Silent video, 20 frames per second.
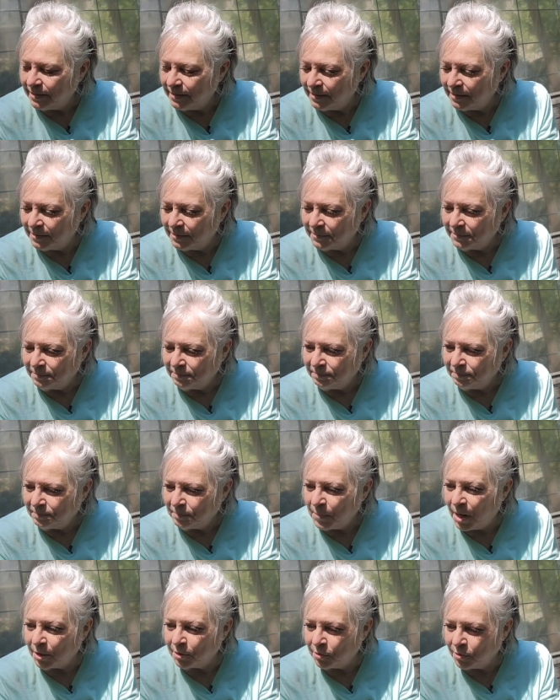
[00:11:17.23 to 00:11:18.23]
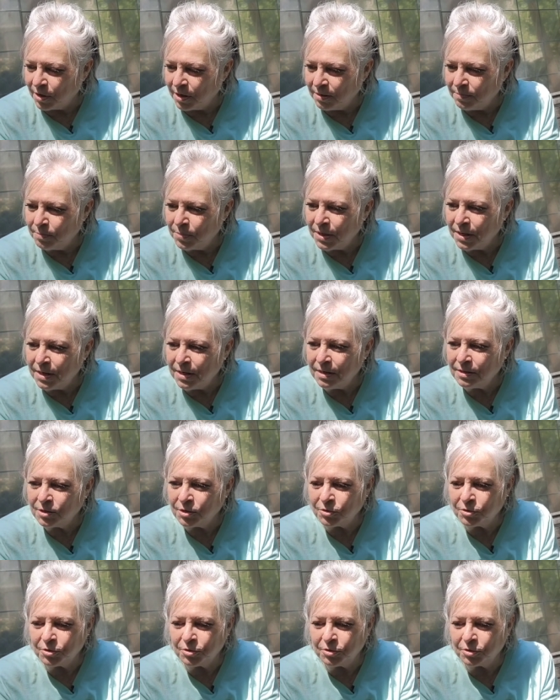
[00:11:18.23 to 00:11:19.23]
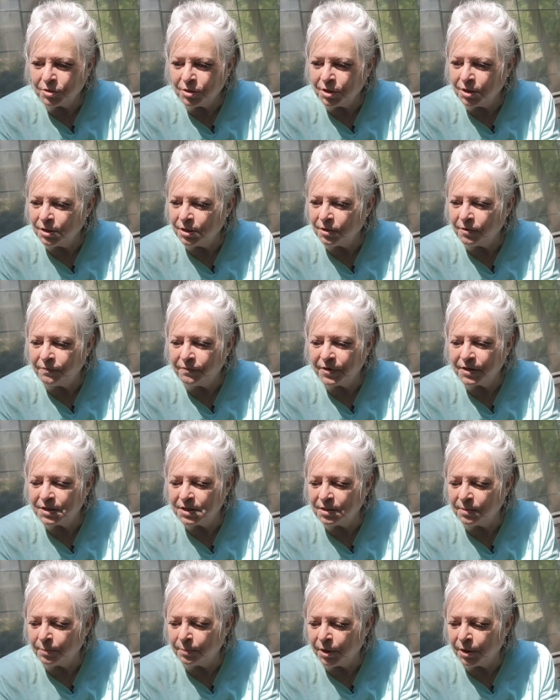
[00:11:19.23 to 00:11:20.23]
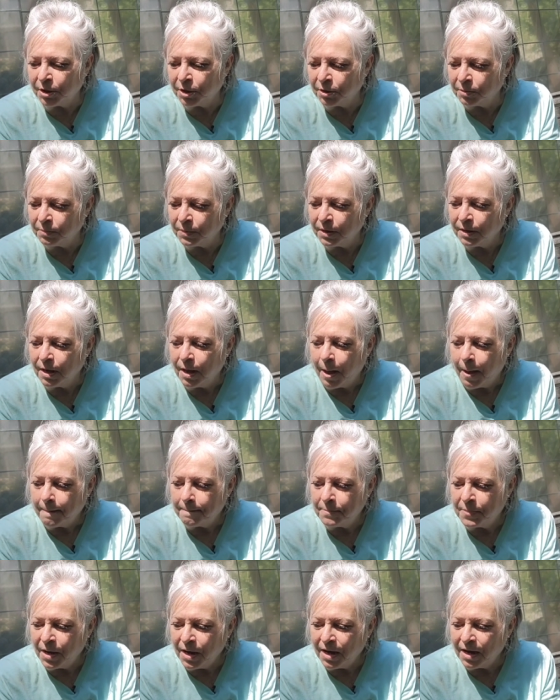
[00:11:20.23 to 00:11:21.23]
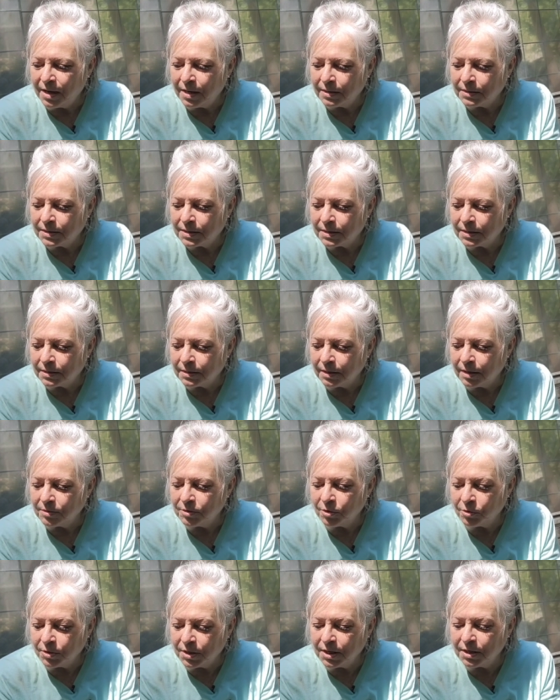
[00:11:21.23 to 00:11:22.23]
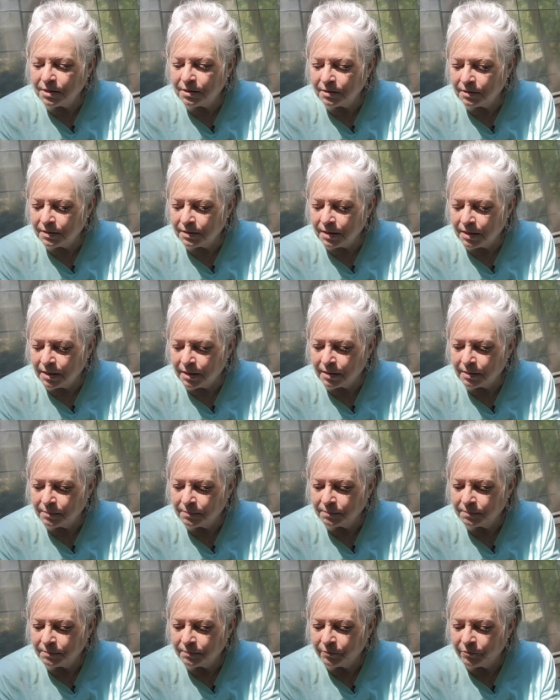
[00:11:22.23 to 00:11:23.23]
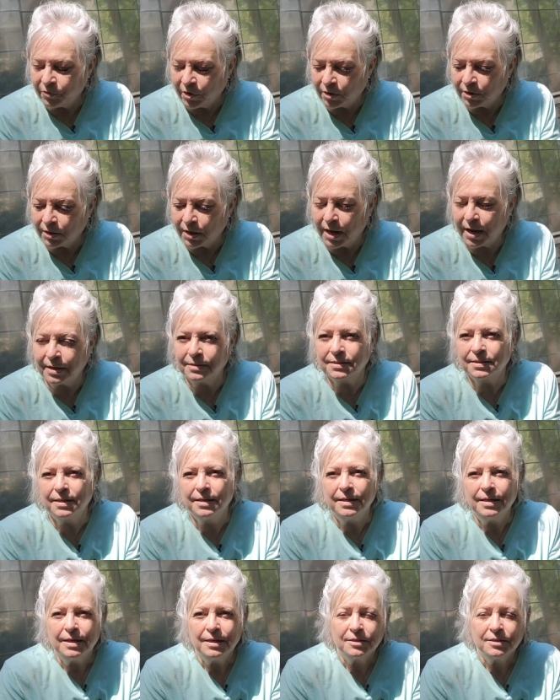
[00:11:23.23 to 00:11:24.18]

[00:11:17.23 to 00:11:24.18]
Um, my green beans are doing good and they're fixing to bloom but they're needing um, fertilized.